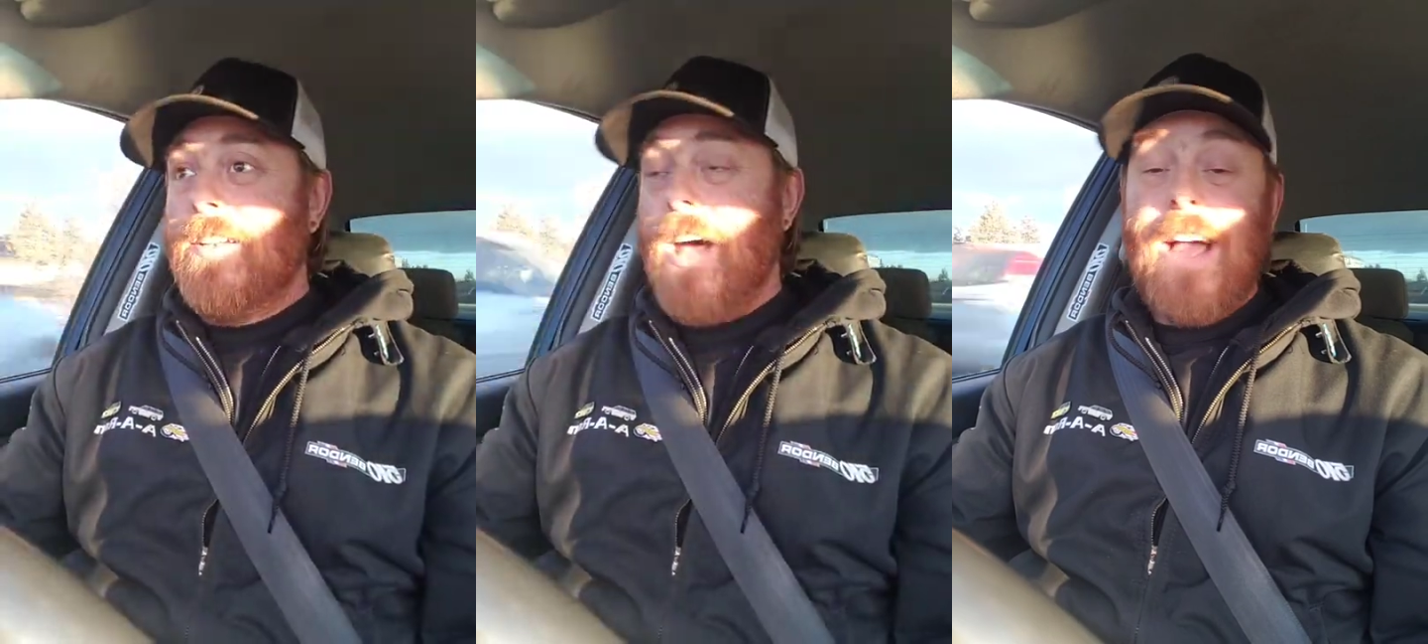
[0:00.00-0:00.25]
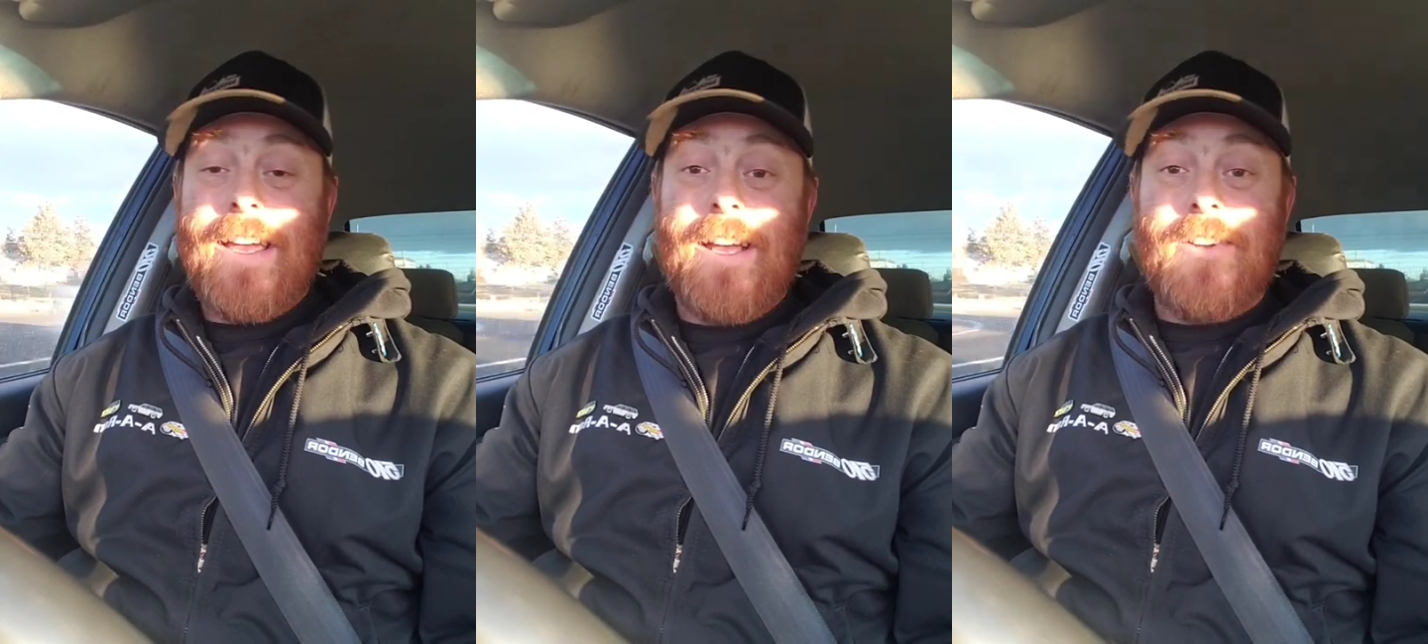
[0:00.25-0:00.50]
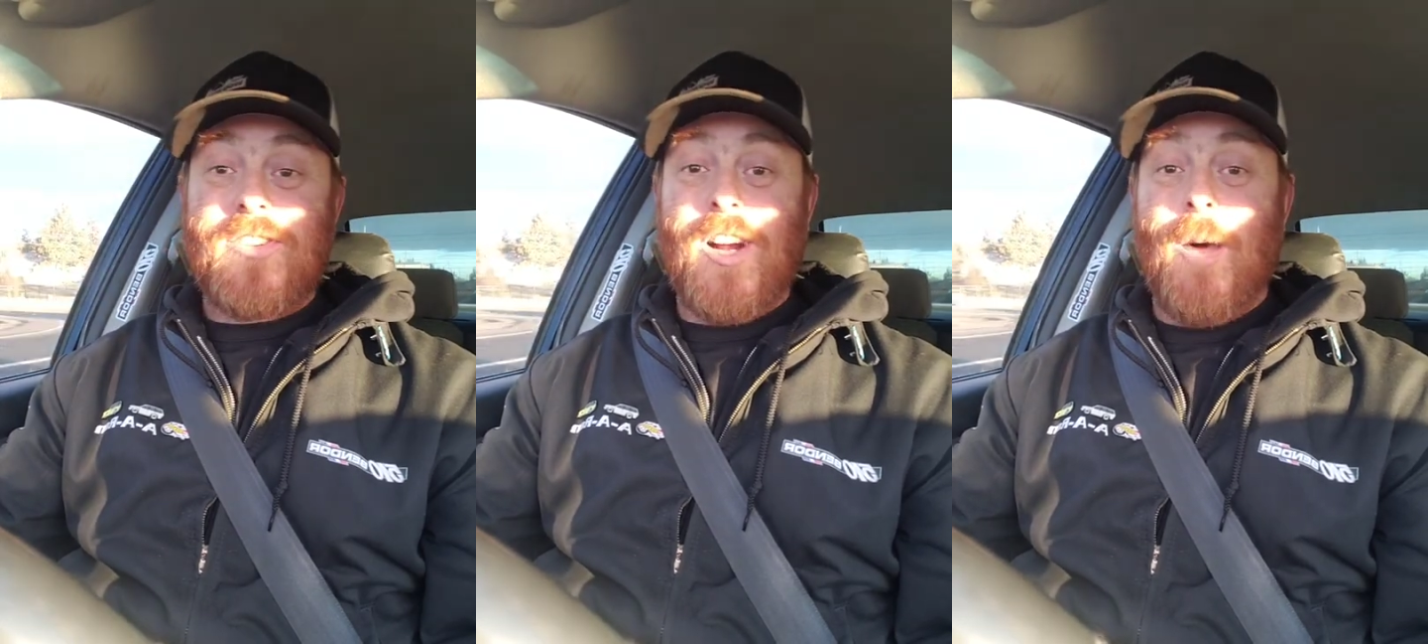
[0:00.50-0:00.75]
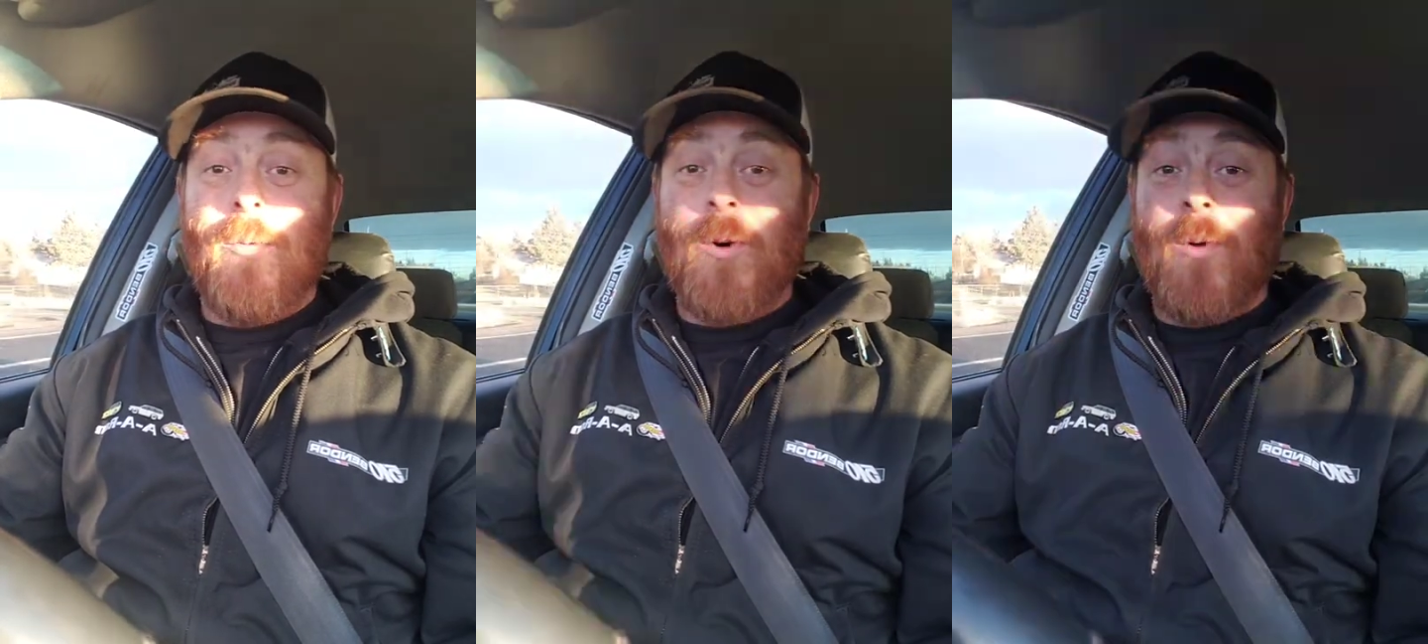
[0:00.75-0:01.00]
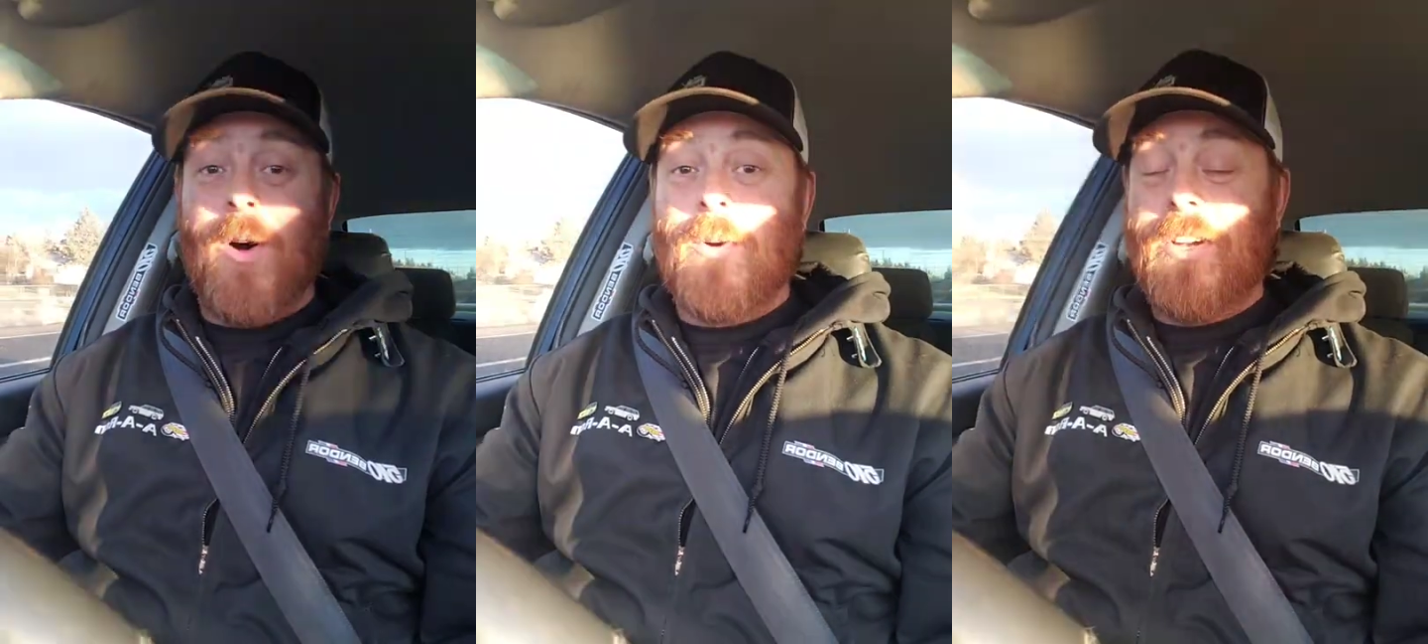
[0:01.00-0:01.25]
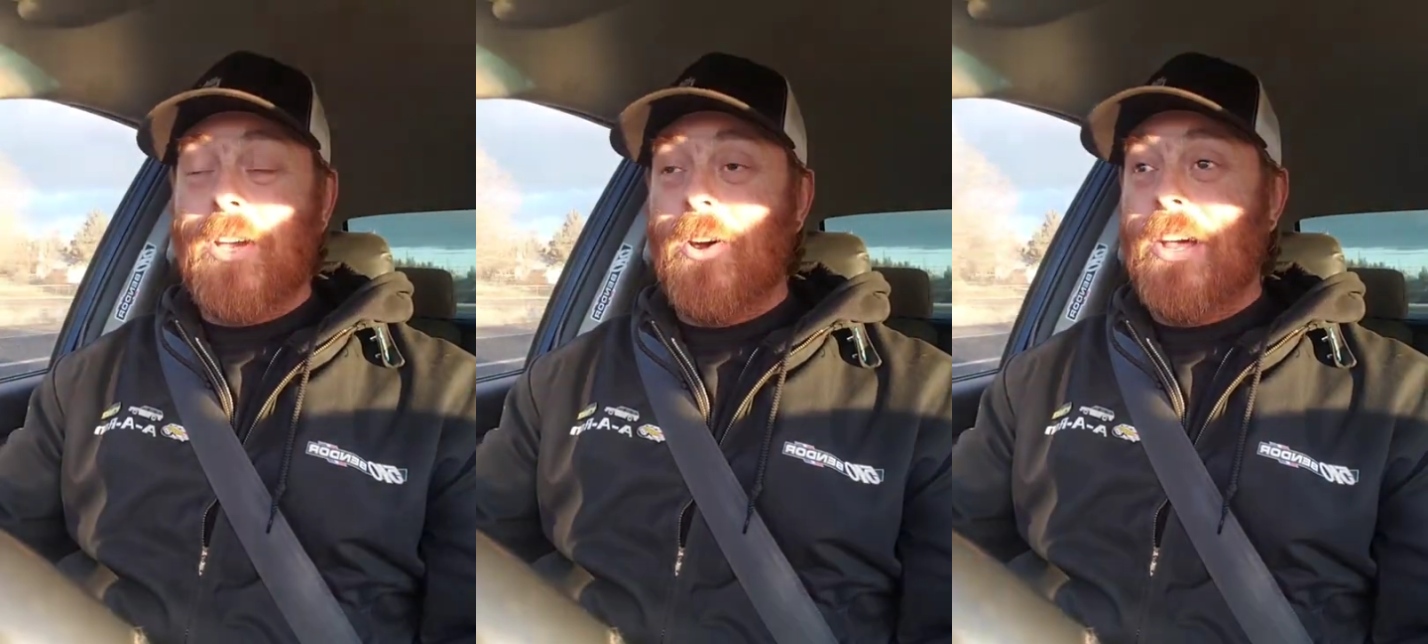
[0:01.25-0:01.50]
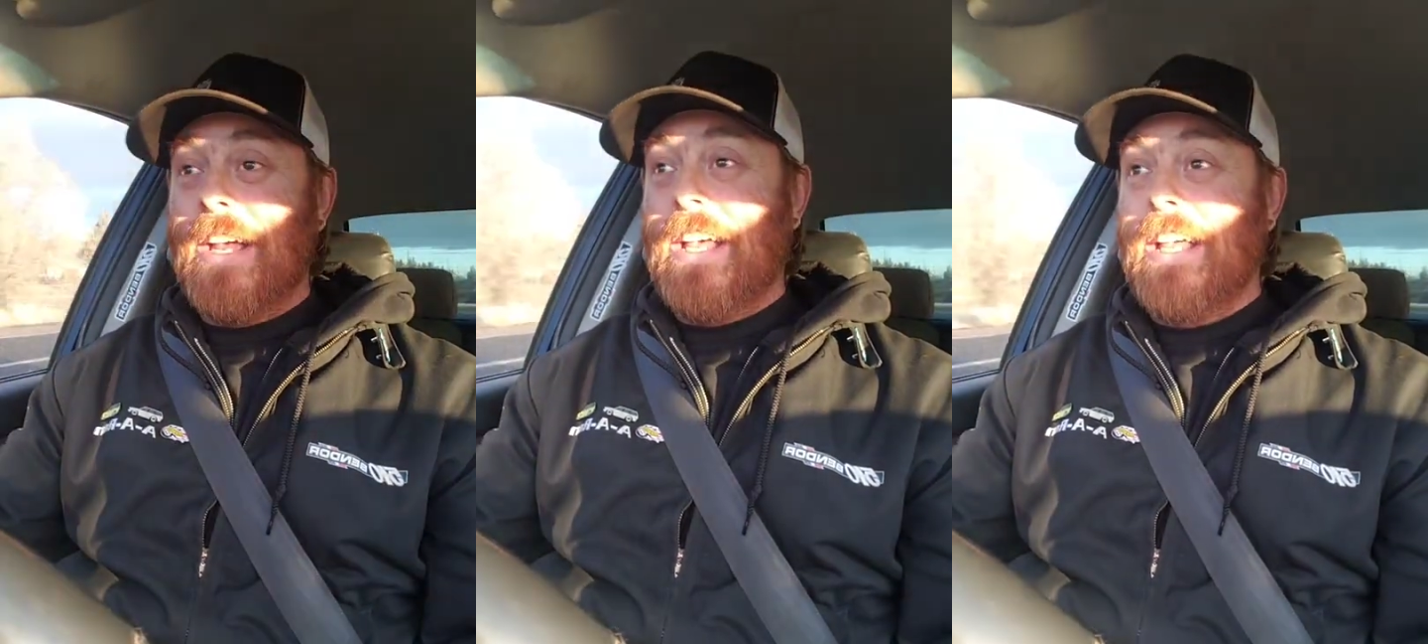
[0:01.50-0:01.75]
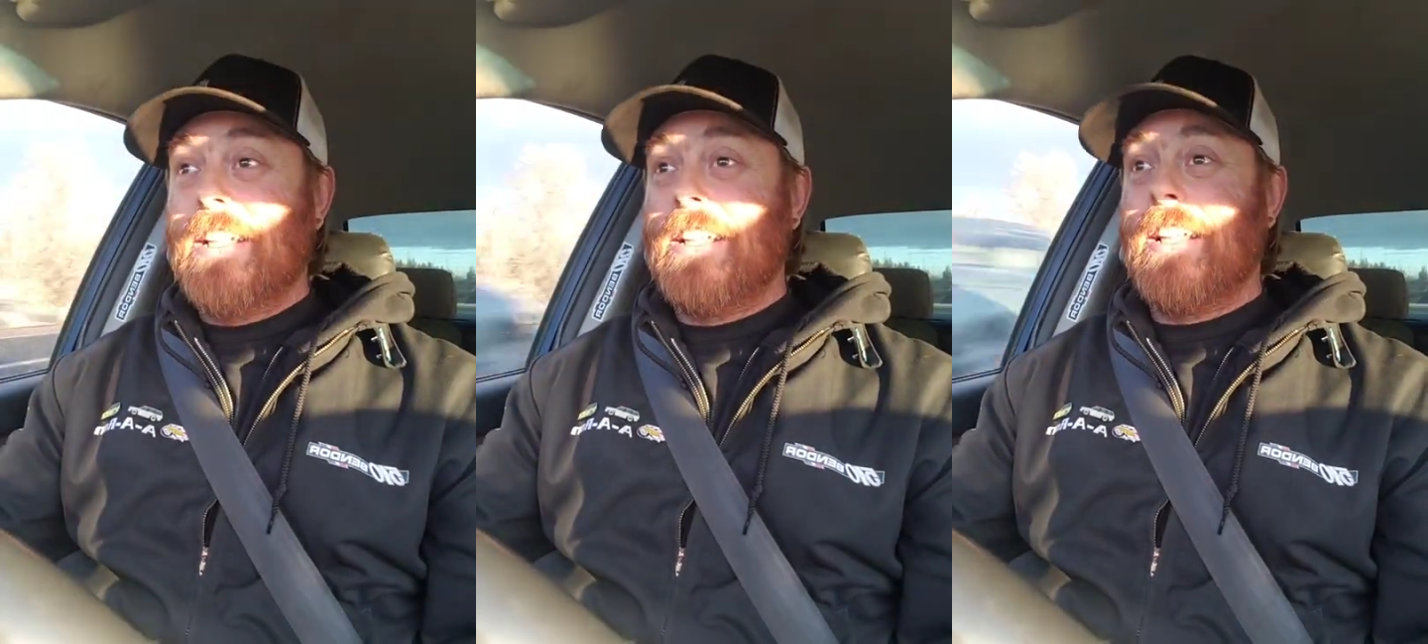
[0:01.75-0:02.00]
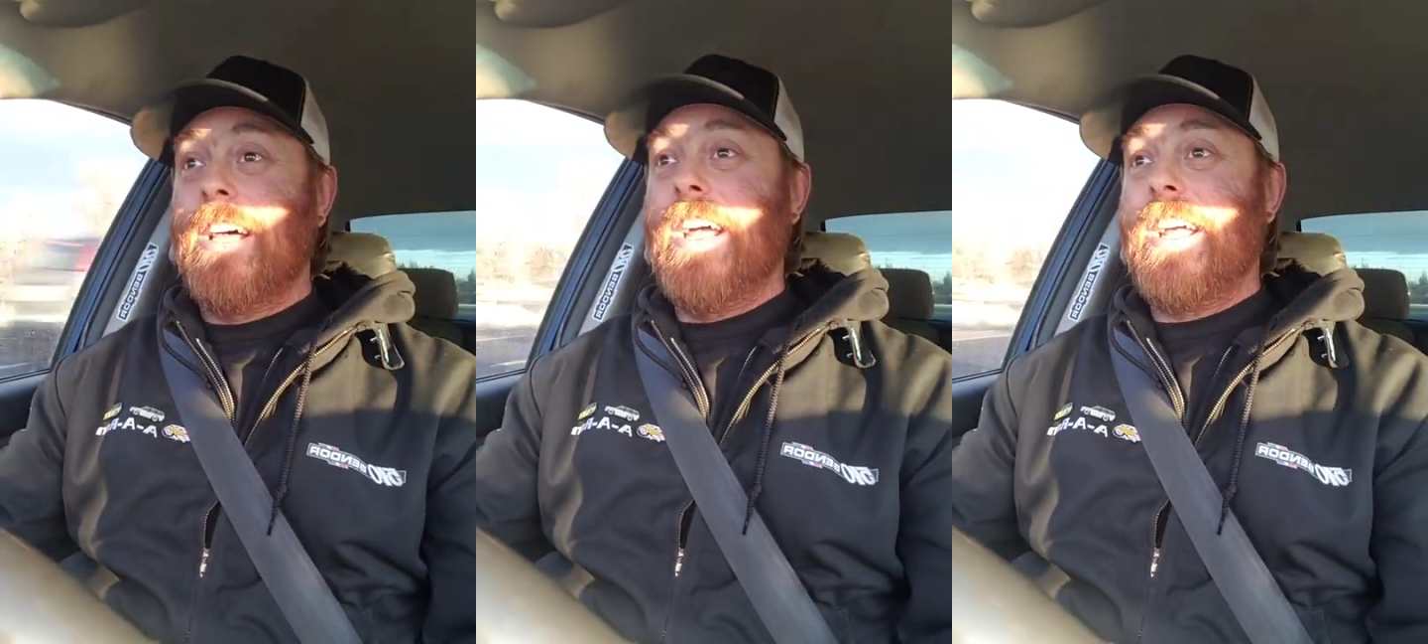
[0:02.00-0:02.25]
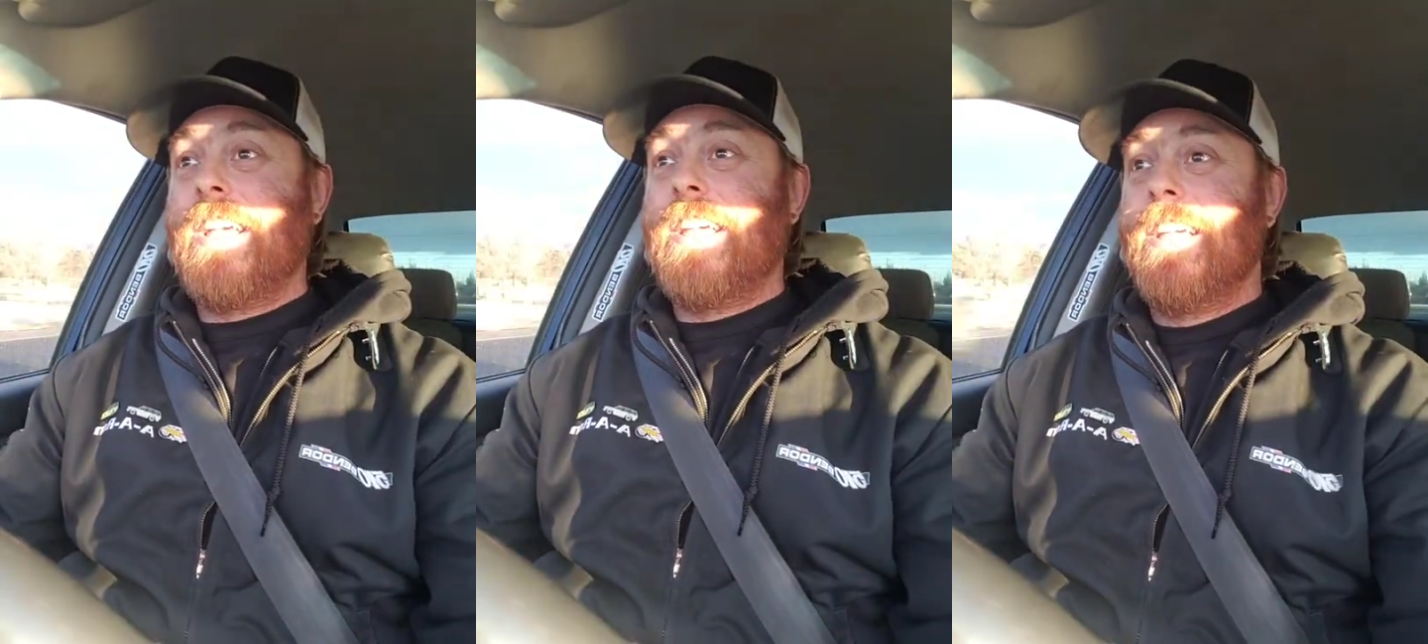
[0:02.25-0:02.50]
not get in trouble while we're doing it. Like,